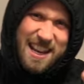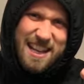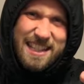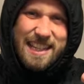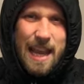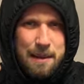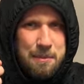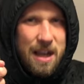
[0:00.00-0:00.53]
In
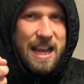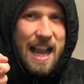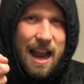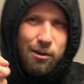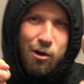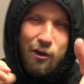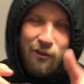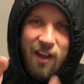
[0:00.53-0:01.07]
this game of
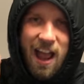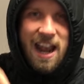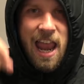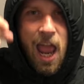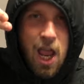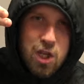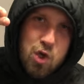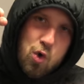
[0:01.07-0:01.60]
caravan,
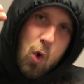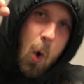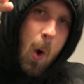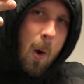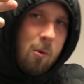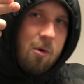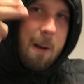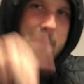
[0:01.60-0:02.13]
you
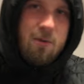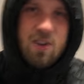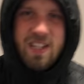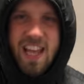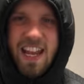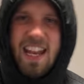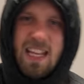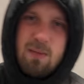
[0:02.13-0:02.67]
gotta
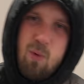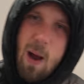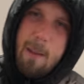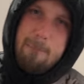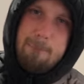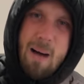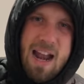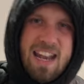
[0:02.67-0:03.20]
represent. That's
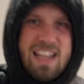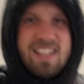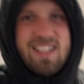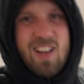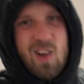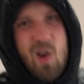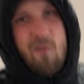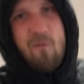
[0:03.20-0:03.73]
why
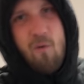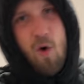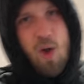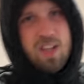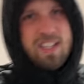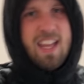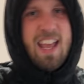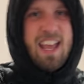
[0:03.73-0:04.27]
the
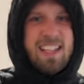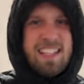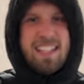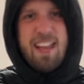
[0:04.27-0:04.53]
converts at